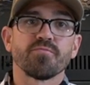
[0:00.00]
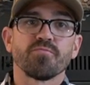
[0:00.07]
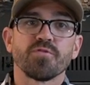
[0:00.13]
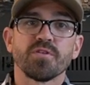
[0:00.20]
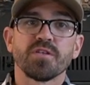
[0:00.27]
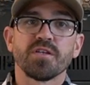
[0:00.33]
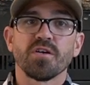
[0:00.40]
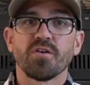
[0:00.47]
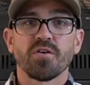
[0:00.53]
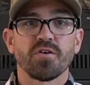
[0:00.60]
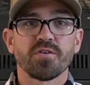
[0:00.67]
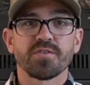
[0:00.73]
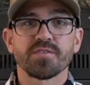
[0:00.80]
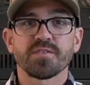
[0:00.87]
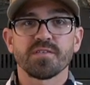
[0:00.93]
really
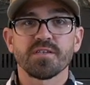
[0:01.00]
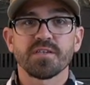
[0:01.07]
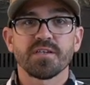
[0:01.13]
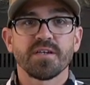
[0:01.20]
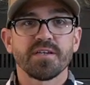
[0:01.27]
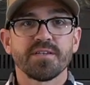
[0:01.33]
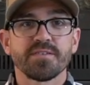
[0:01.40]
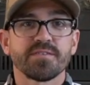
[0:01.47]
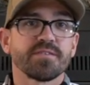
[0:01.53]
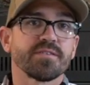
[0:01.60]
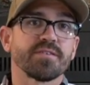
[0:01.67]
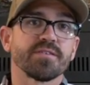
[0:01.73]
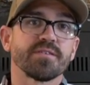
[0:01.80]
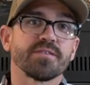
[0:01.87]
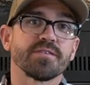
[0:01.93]
hard slick ice
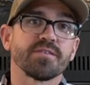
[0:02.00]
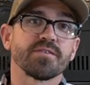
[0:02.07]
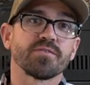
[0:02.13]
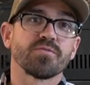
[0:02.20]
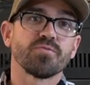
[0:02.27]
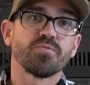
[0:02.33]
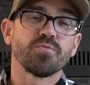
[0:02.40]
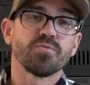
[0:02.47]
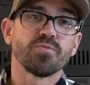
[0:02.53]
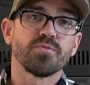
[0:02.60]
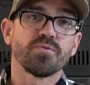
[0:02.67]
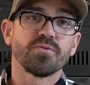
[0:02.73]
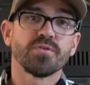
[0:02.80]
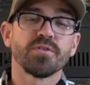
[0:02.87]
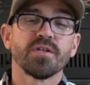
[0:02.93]
in the
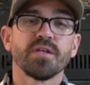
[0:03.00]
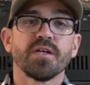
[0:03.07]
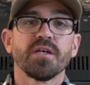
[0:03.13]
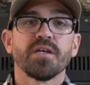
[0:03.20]
cool